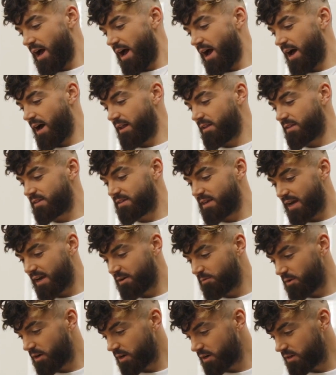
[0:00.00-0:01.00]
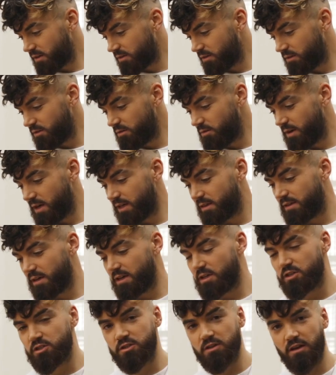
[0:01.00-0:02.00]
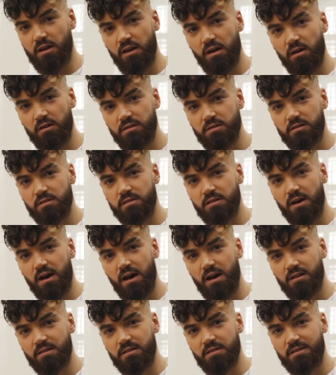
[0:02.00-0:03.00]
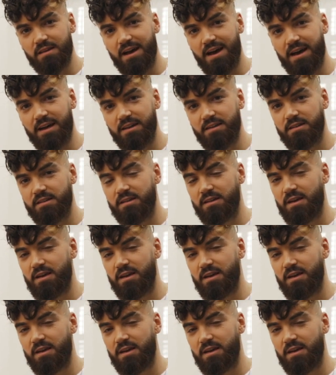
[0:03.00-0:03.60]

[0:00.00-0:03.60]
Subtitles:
And the second one I'm going to do is a shallot tartare,